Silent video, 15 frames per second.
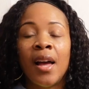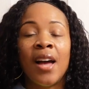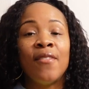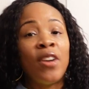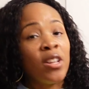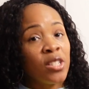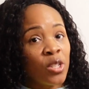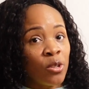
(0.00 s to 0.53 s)
I've
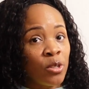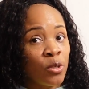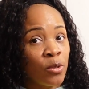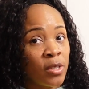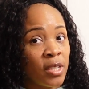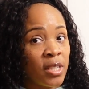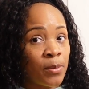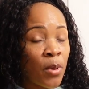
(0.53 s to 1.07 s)
also
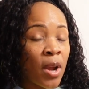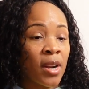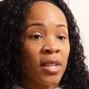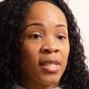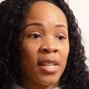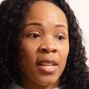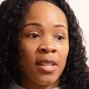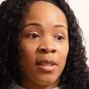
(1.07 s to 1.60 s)
used these
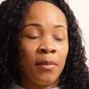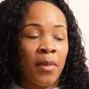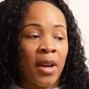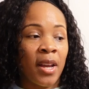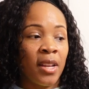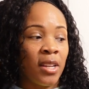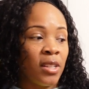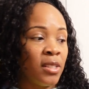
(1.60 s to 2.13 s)
products in
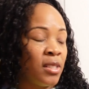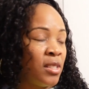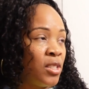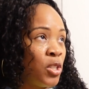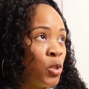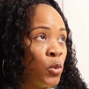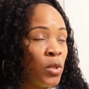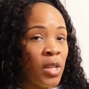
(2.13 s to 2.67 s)
my
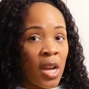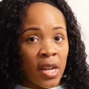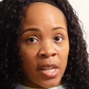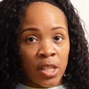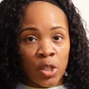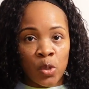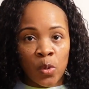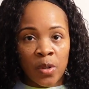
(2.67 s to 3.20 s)
two
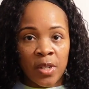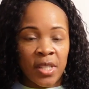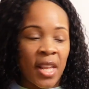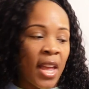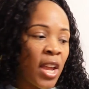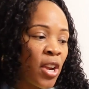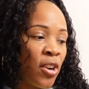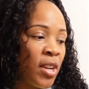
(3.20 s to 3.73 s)
youngest daughters'
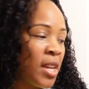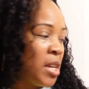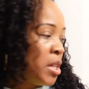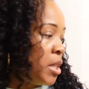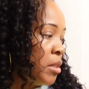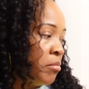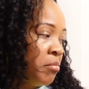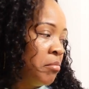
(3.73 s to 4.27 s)
hair,
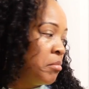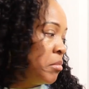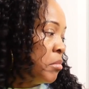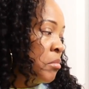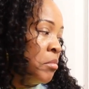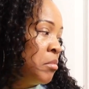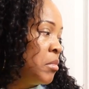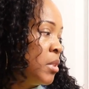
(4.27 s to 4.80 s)
and
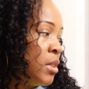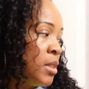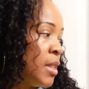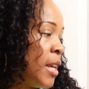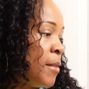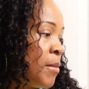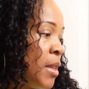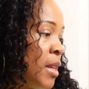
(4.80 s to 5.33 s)

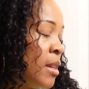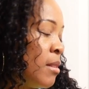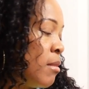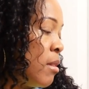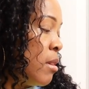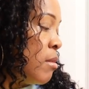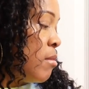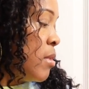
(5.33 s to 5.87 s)
same
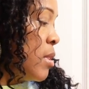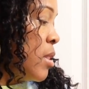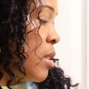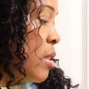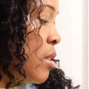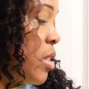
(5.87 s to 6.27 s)
thing. It was